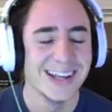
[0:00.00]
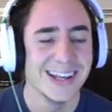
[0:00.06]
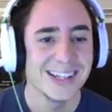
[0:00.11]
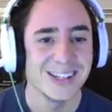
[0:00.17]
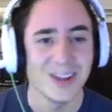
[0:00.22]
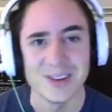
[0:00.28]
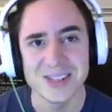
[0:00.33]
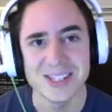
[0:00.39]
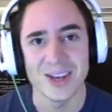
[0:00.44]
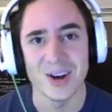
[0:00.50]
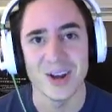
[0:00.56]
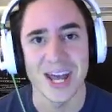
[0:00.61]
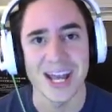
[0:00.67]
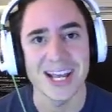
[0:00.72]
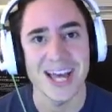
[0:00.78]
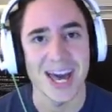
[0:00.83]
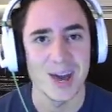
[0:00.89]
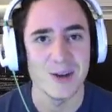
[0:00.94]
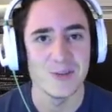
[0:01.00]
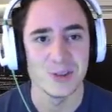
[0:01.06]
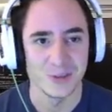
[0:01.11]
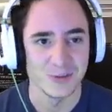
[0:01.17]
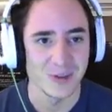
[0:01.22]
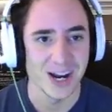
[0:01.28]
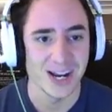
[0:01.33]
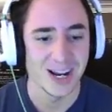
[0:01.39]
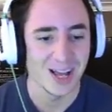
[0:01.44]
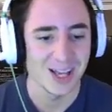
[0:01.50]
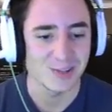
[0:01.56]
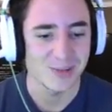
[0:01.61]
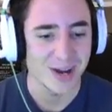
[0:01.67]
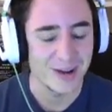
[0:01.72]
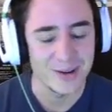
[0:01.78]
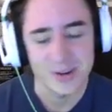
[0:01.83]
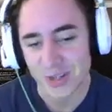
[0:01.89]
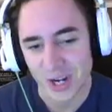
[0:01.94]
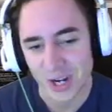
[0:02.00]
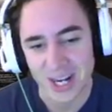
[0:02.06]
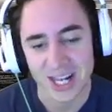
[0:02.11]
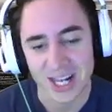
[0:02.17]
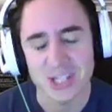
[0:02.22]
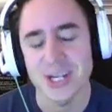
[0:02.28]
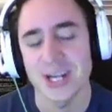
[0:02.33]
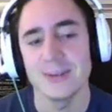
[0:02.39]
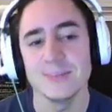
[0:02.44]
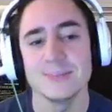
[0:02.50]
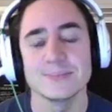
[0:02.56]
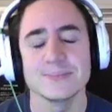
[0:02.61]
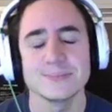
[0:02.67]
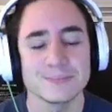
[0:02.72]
Don't sit on 8k for the very last round. You've got to clutch up.